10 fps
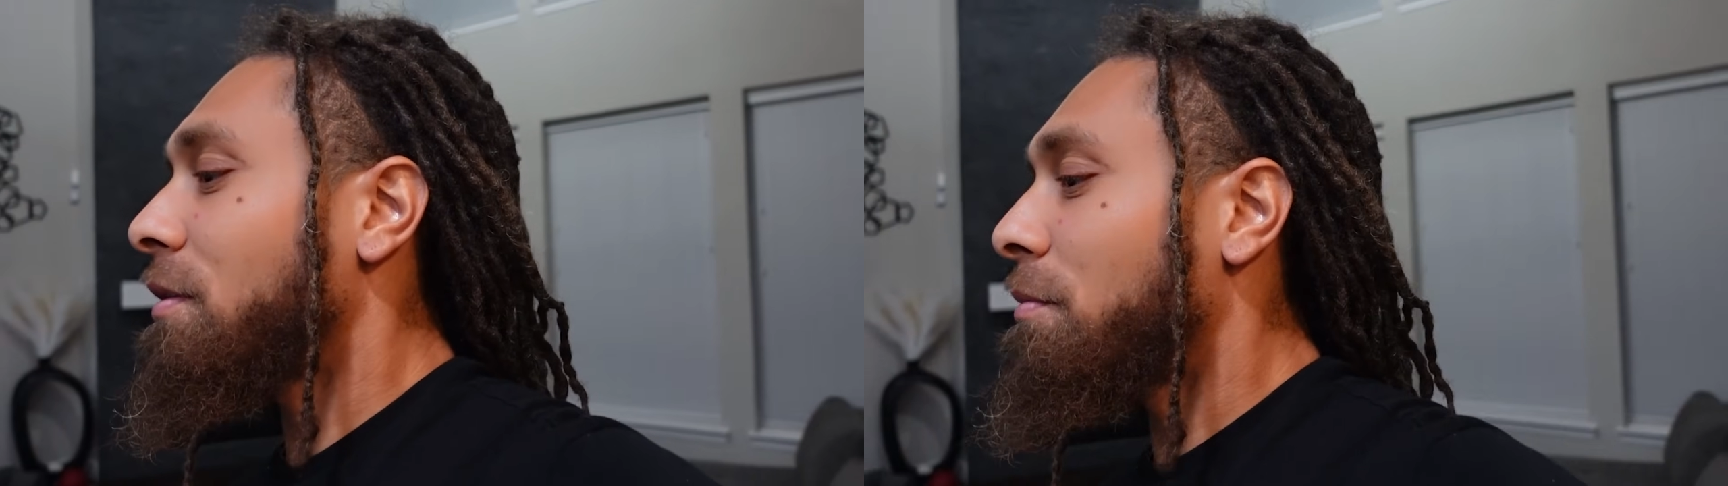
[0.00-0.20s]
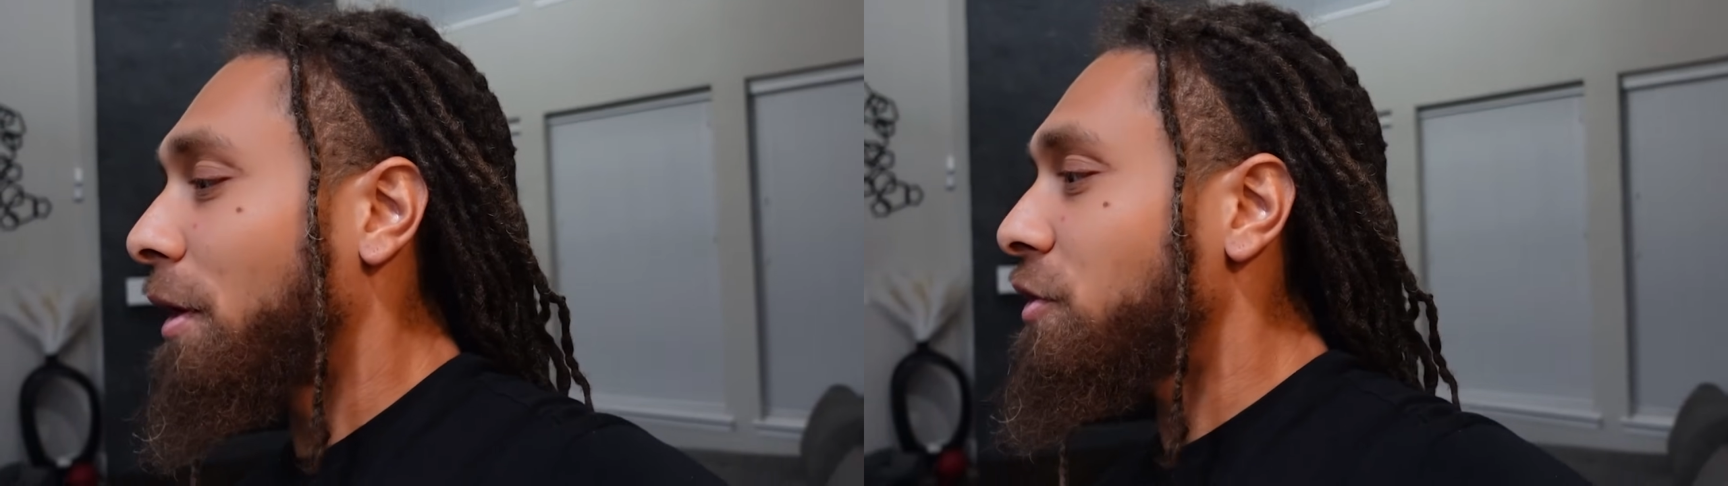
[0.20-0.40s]

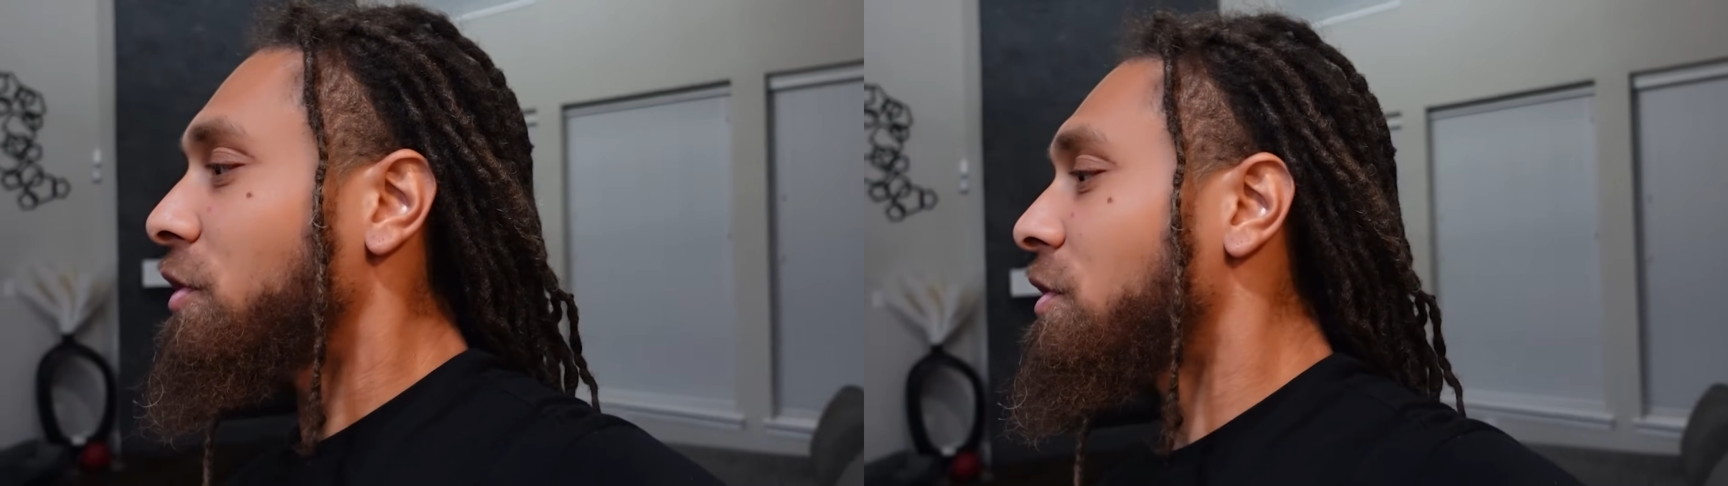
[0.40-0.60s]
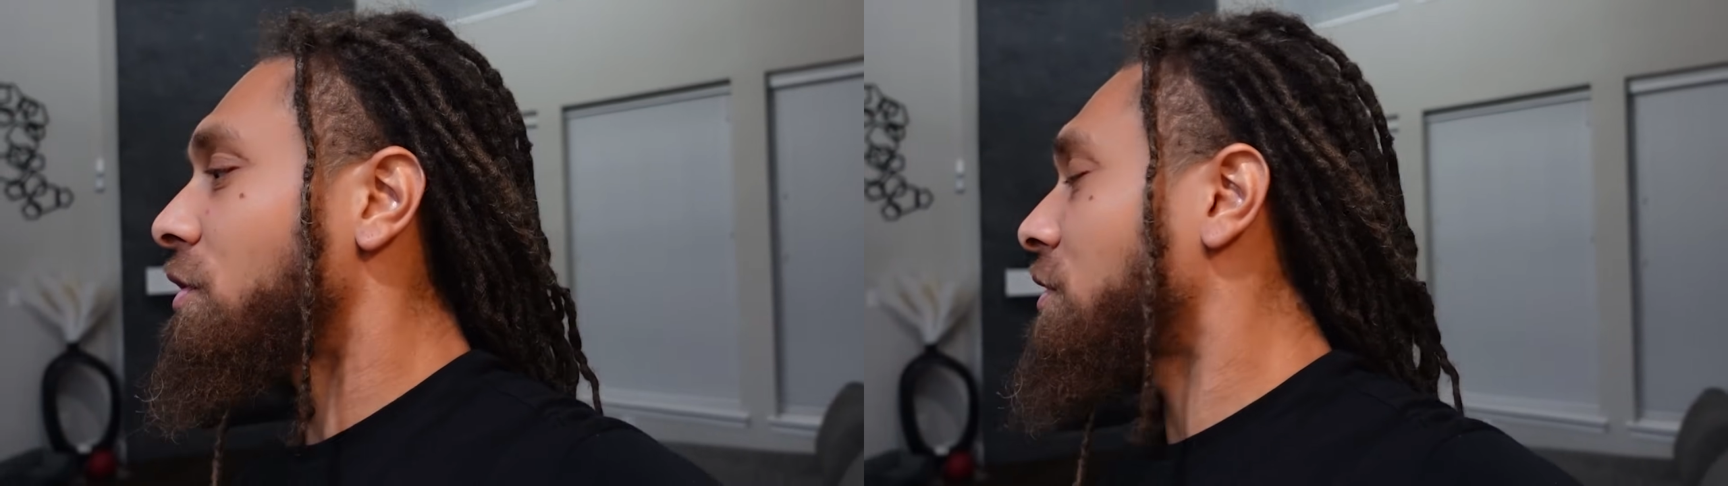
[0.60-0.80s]

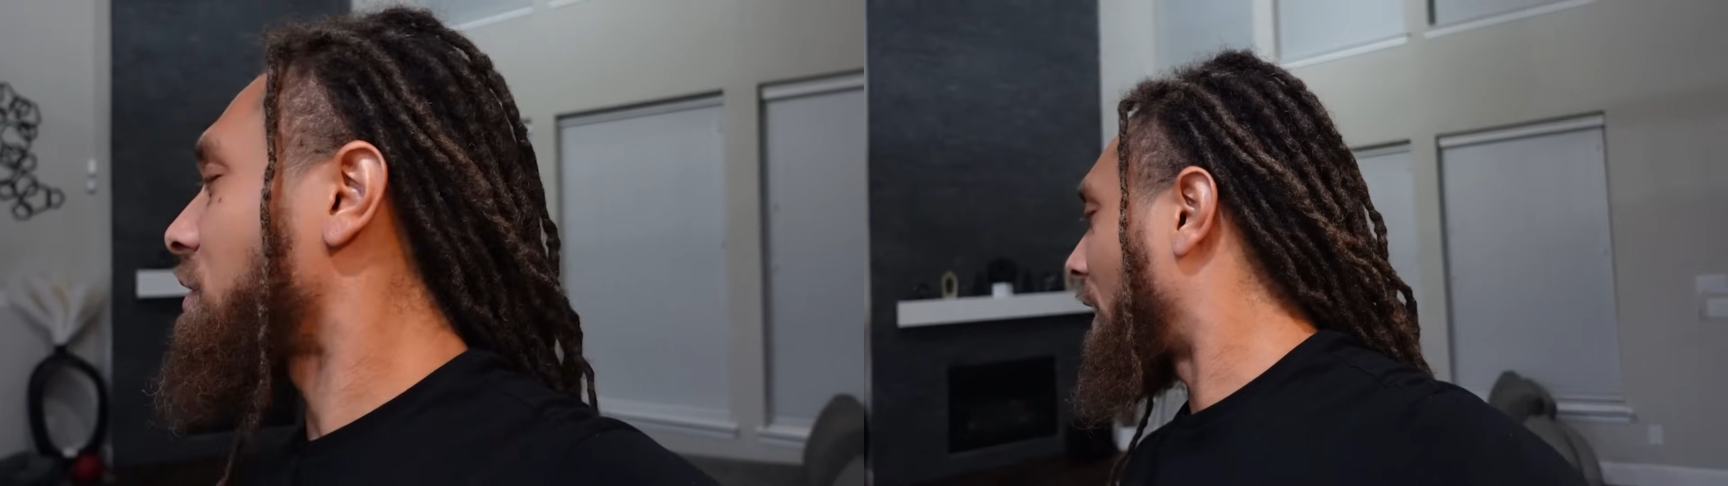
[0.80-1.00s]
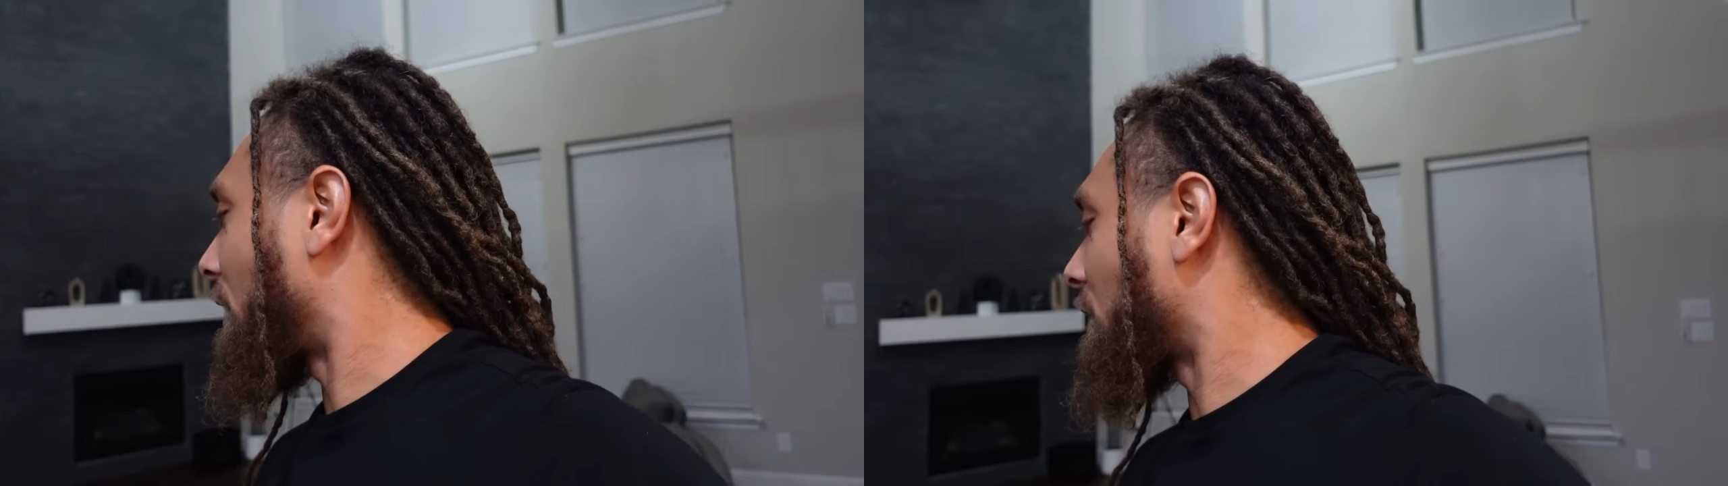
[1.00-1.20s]
measures
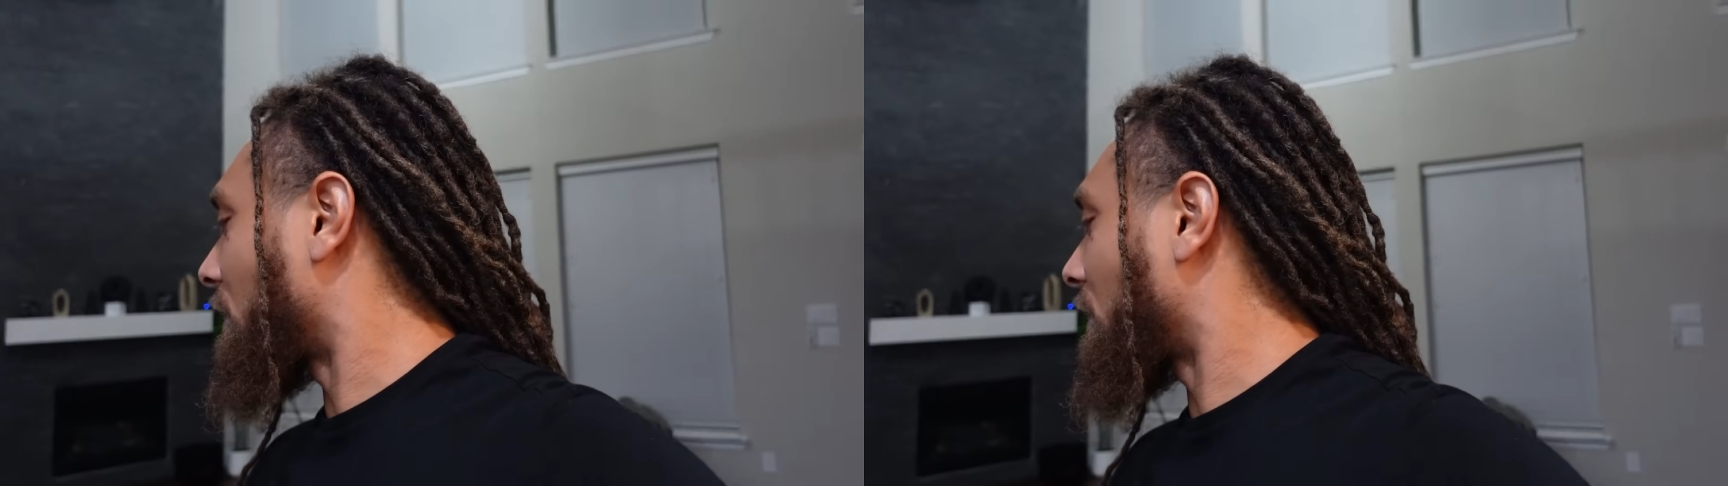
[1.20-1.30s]
and